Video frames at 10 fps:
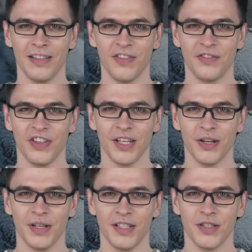the
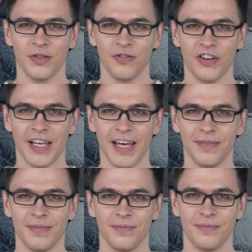video isn't over yet.
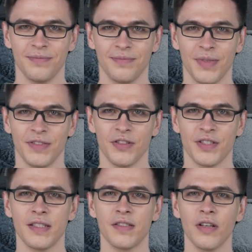
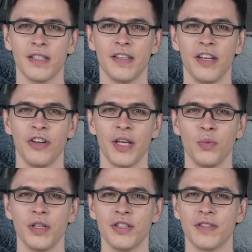There's a third theory,
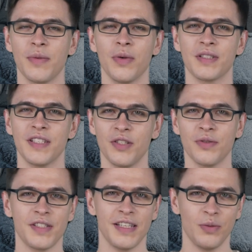which is the most
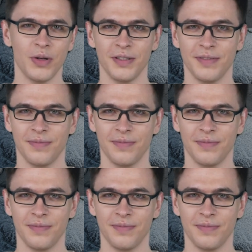interesting one.